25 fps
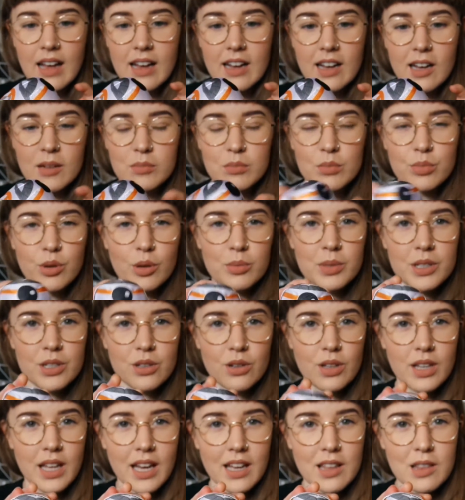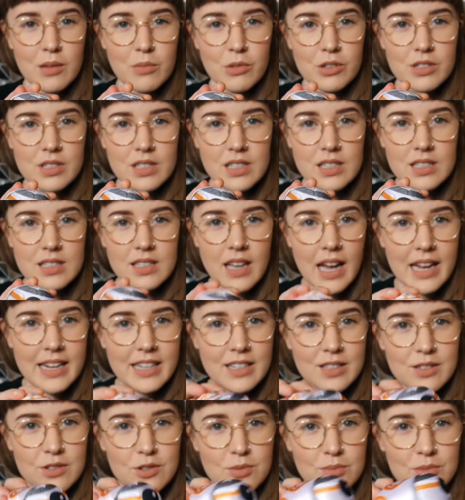Probably not like the most
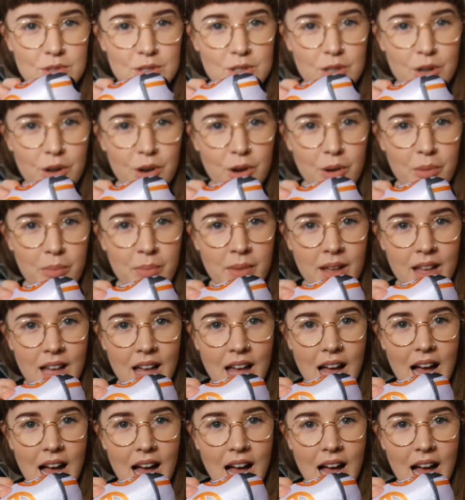exciting Tsum Tsum,